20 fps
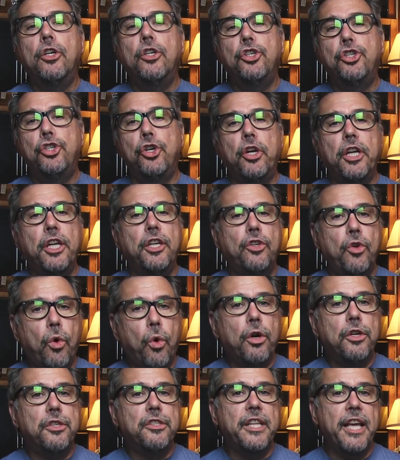should
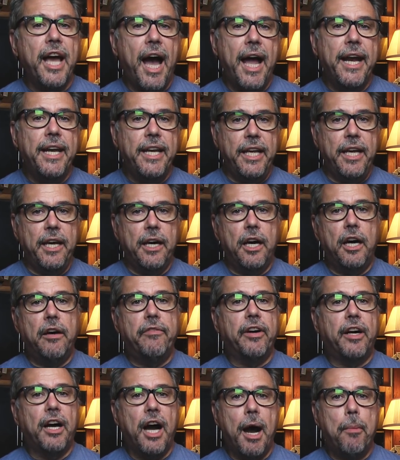endorse the idea
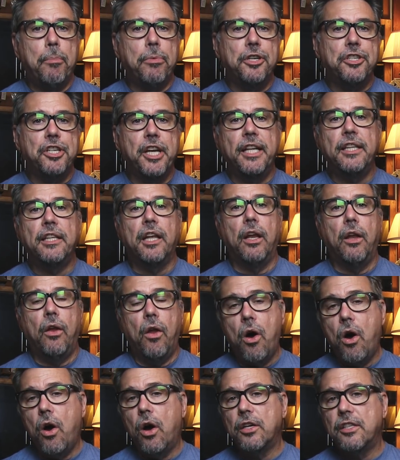of accomplishing the
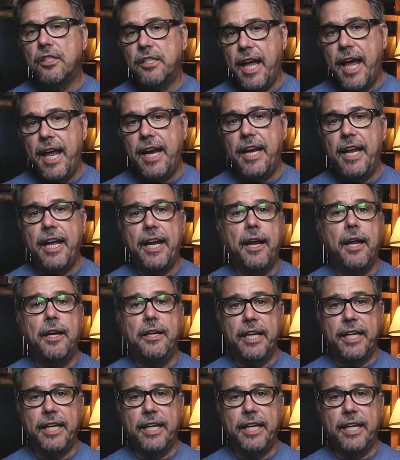long standing,